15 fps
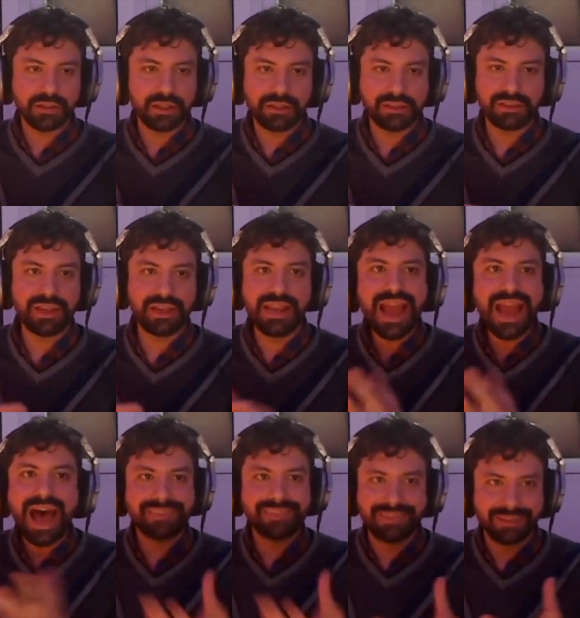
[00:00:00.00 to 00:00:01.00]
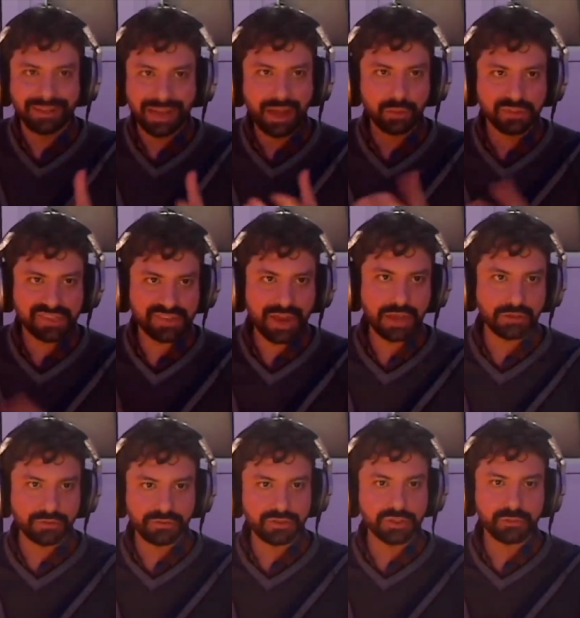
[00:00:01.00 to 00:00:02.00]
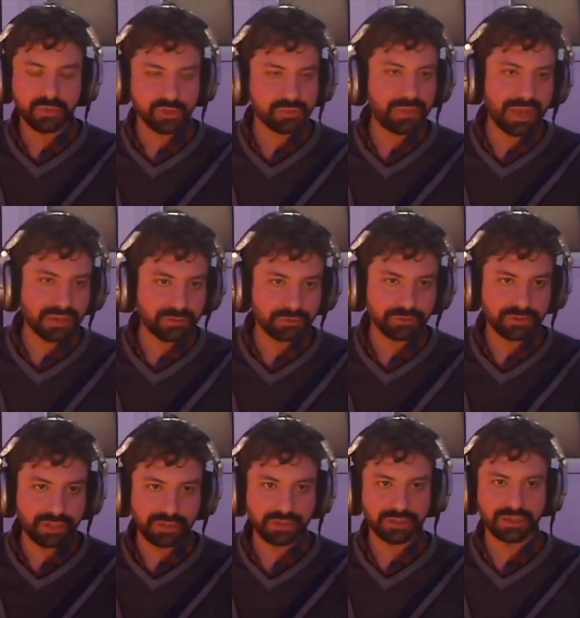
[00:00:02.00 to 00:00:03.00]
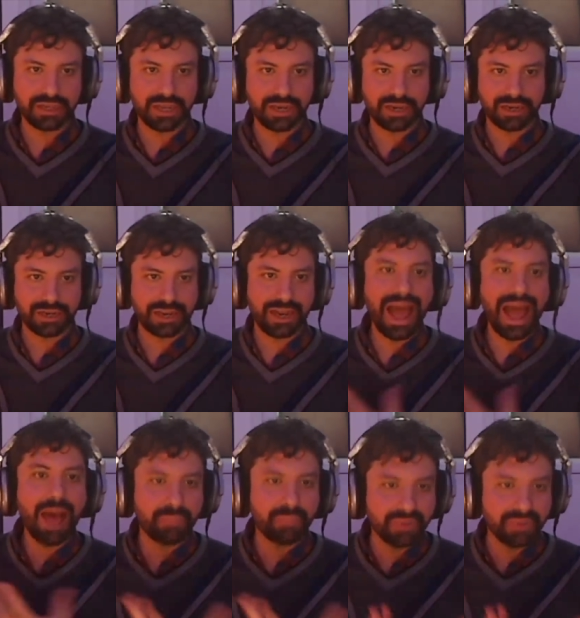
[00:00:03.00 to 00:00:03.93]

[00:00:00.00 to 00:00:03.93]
nothing outside of this prospectus can can can happen.